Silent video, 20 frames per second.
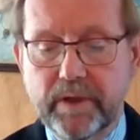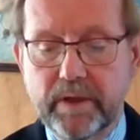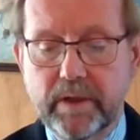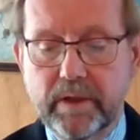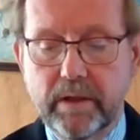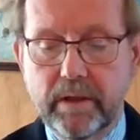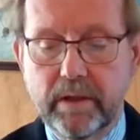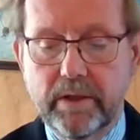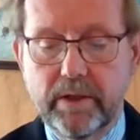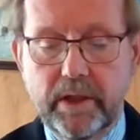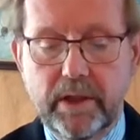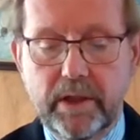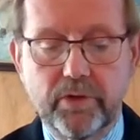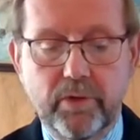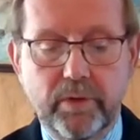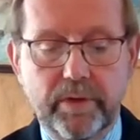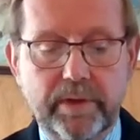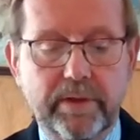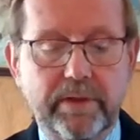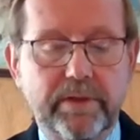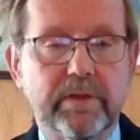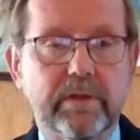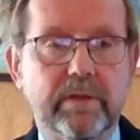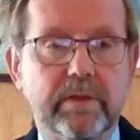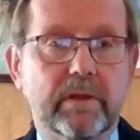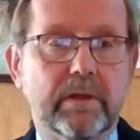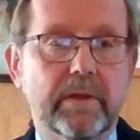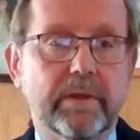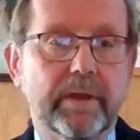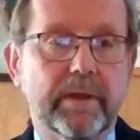a treatise
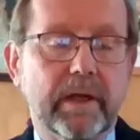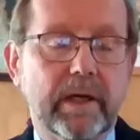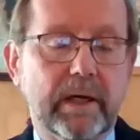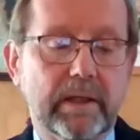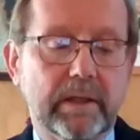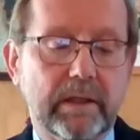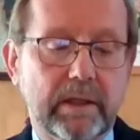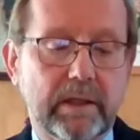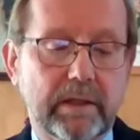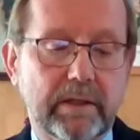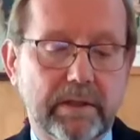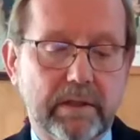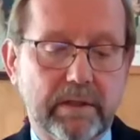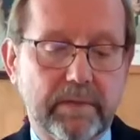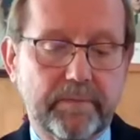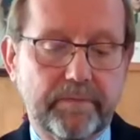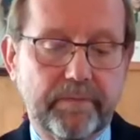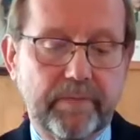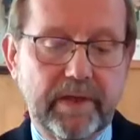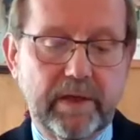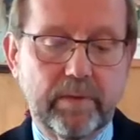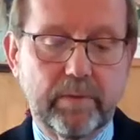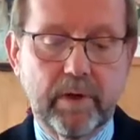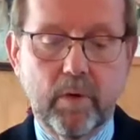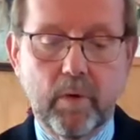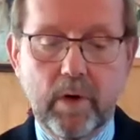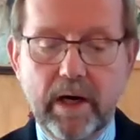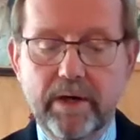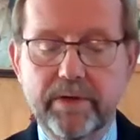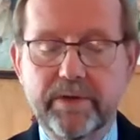on the guidelines that
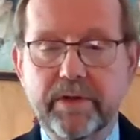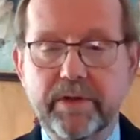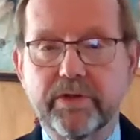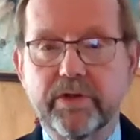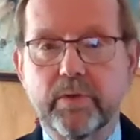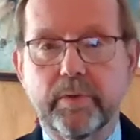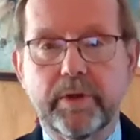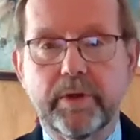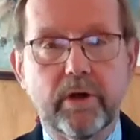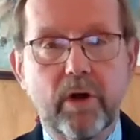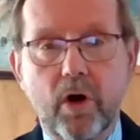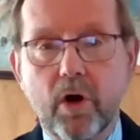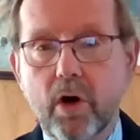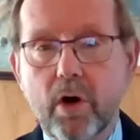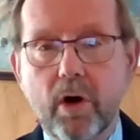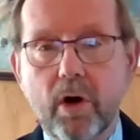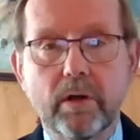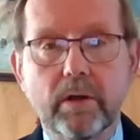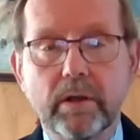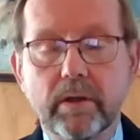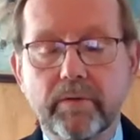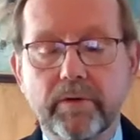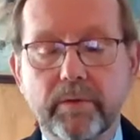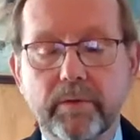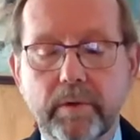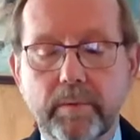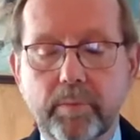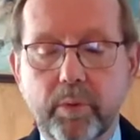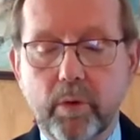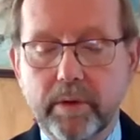requires us to read all of the
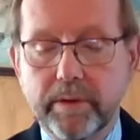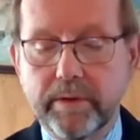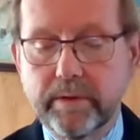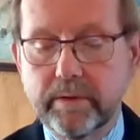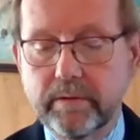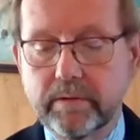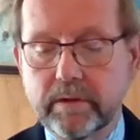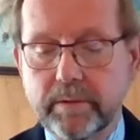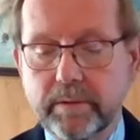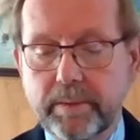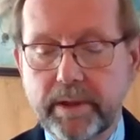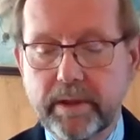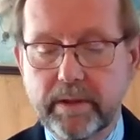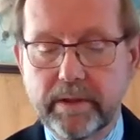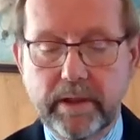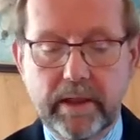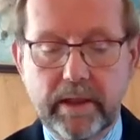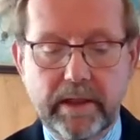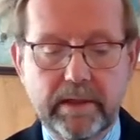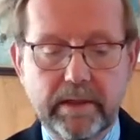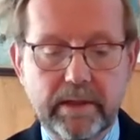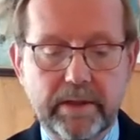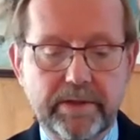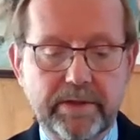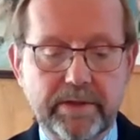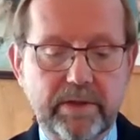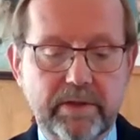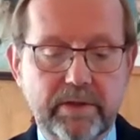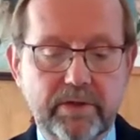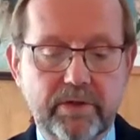reported appellate
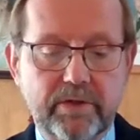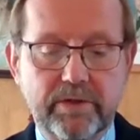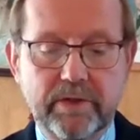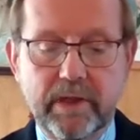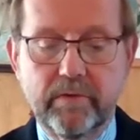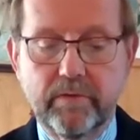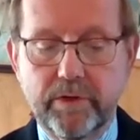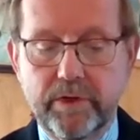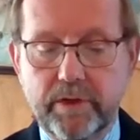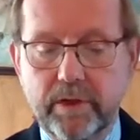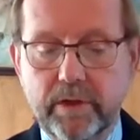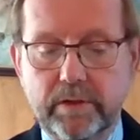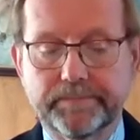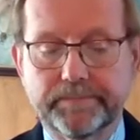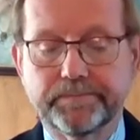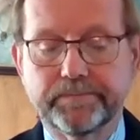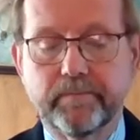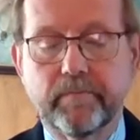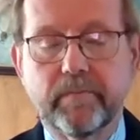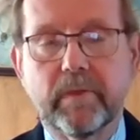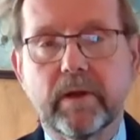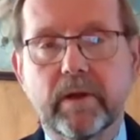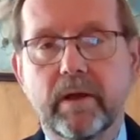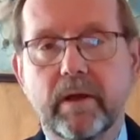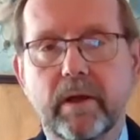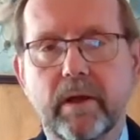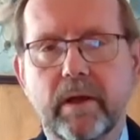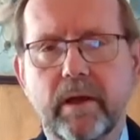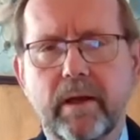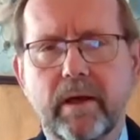guidelines decisions every year.
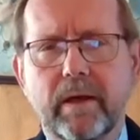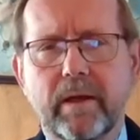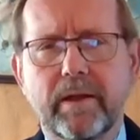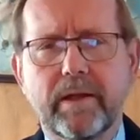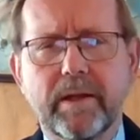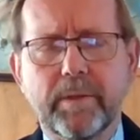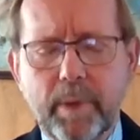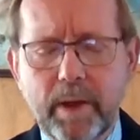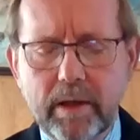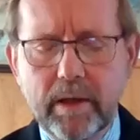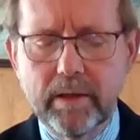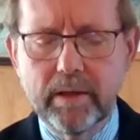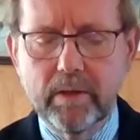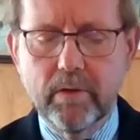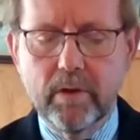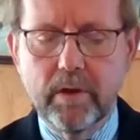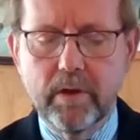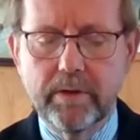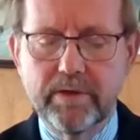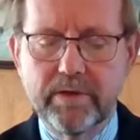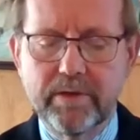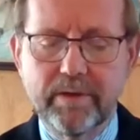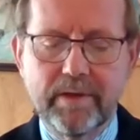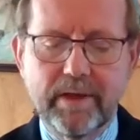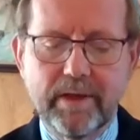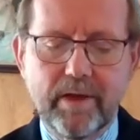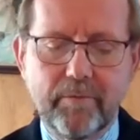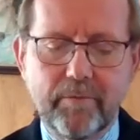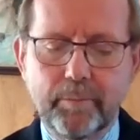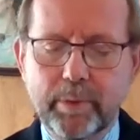The appellate courts
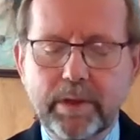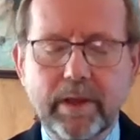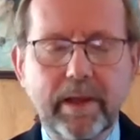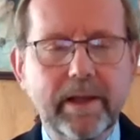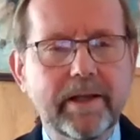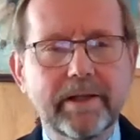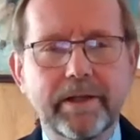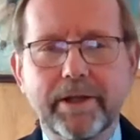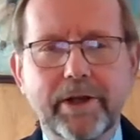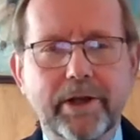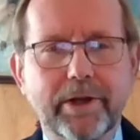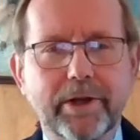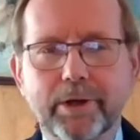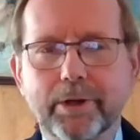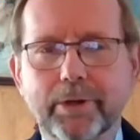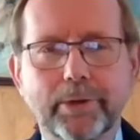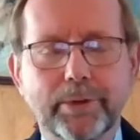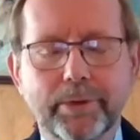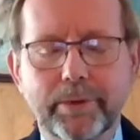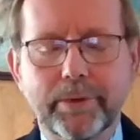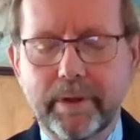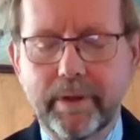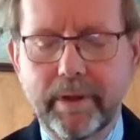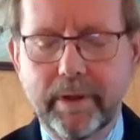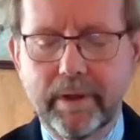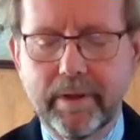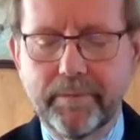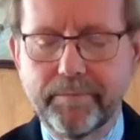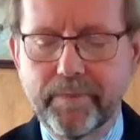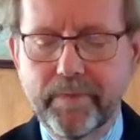have plainly concluded
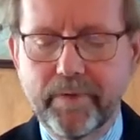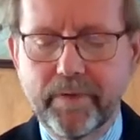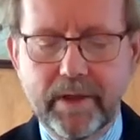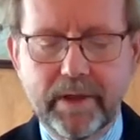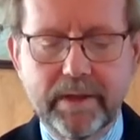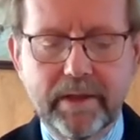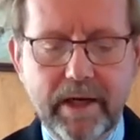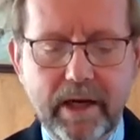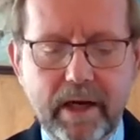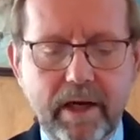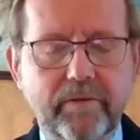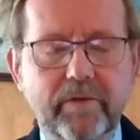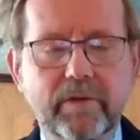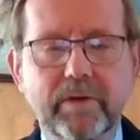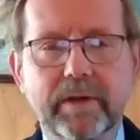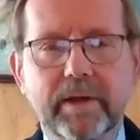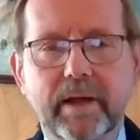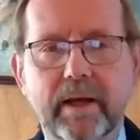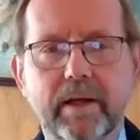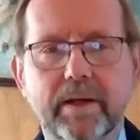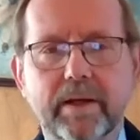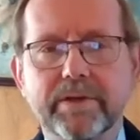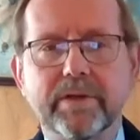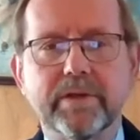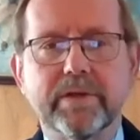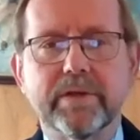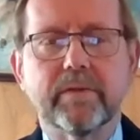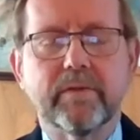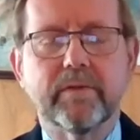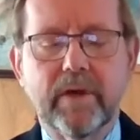that careful
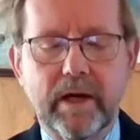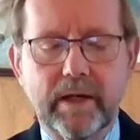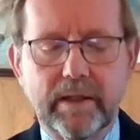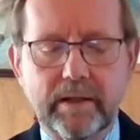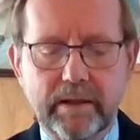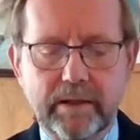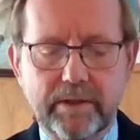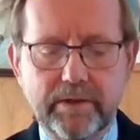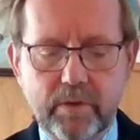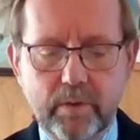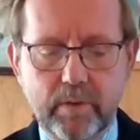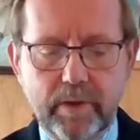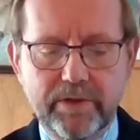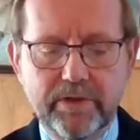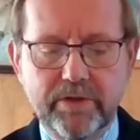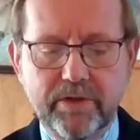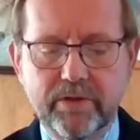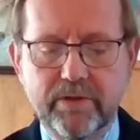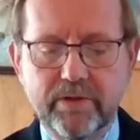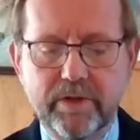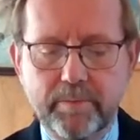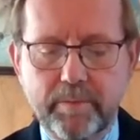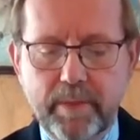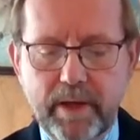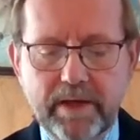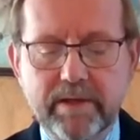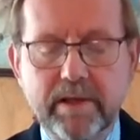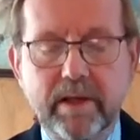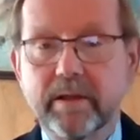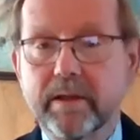analysis of guidelines questions is
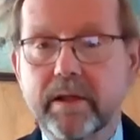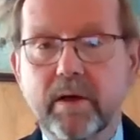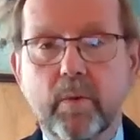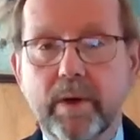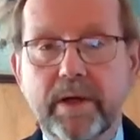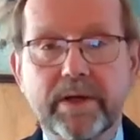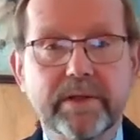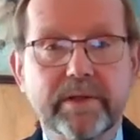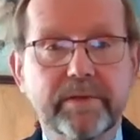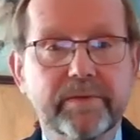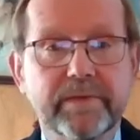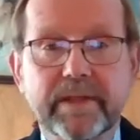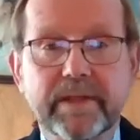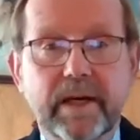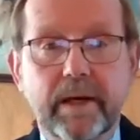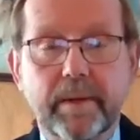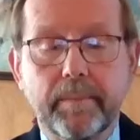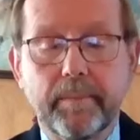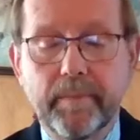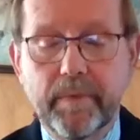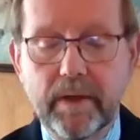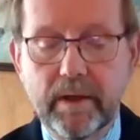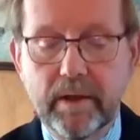basically a waste of time,